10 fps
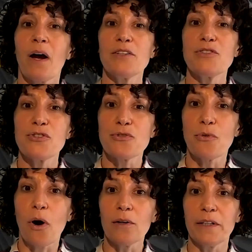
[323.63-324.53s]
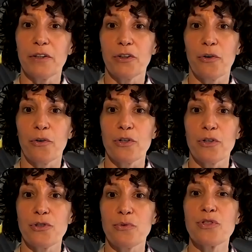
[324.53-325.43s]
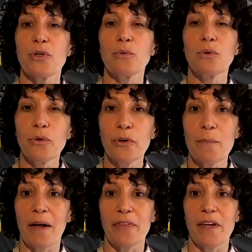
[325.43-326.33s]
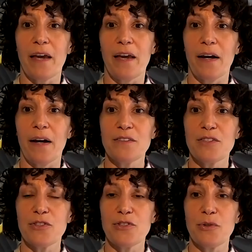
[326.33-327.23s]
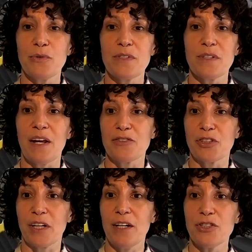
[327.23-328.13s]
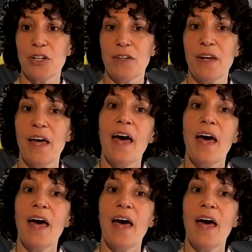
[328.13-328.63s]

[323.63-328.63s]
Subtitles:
I strongly encourage you to learn about the AI institutes in education